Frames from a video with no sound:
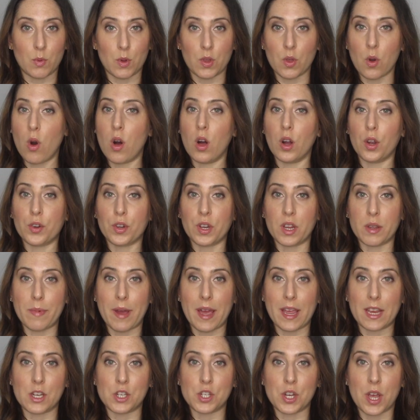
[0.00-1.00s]
with all cream
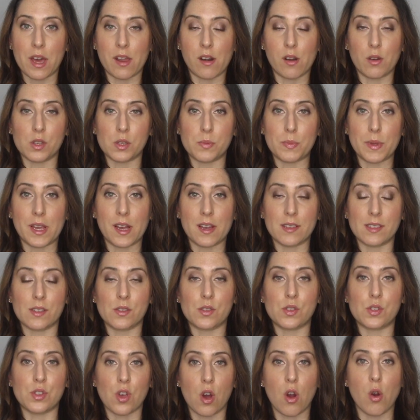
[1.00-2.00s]
eyeshadows because
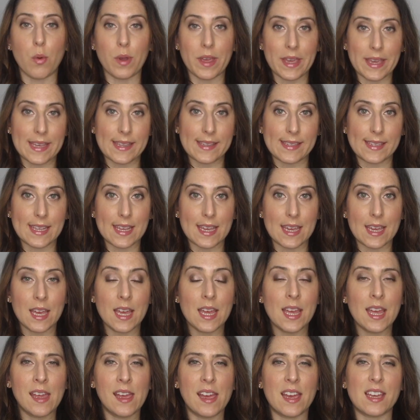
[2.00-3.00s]
it's so easy.
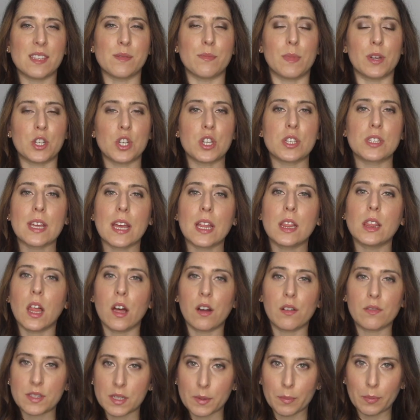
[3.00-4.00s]
As much as I
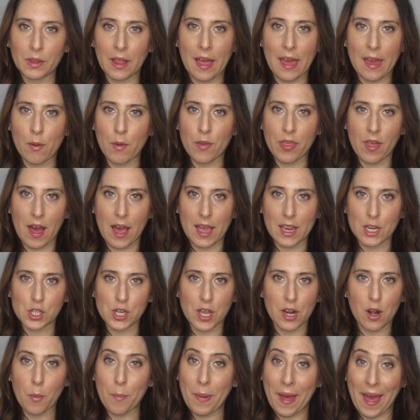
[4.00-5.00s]
love to play with
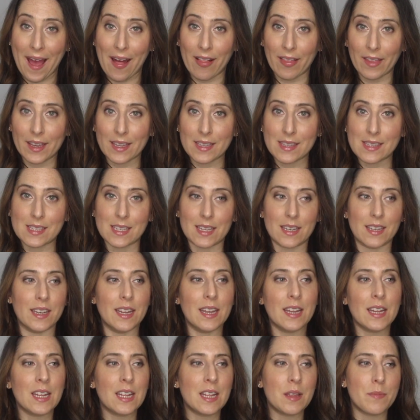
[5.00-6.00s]
eyeshadow palettes and
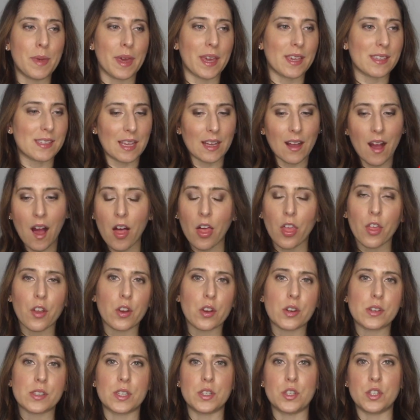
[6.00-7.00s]
mixing
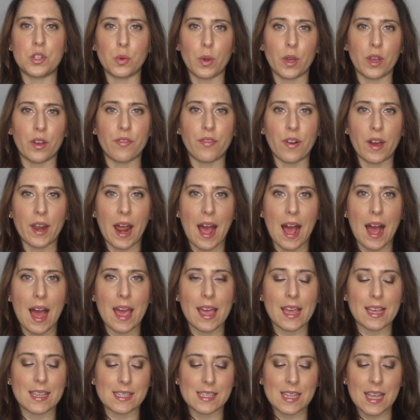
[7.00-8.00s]
colors and doing fun
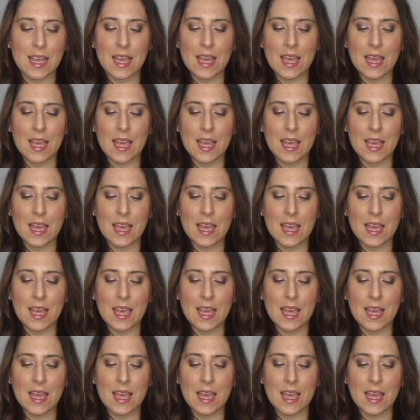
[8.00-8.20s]
eyes,